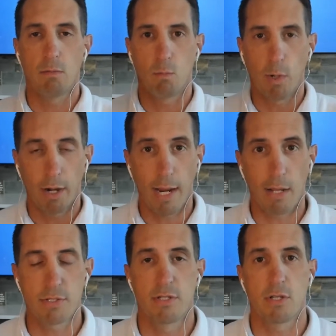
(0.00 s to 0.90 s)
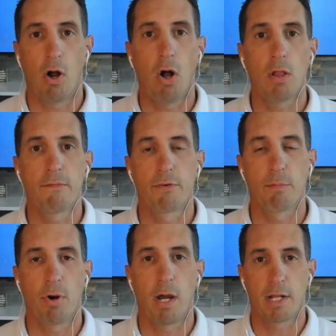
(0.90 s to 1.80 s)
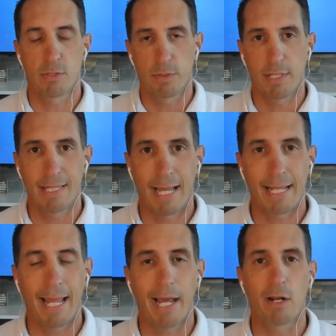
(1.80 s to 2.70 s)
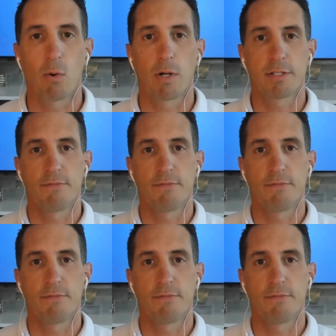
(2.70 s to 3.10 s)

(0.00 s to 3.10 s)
warehouses all of your products within that category.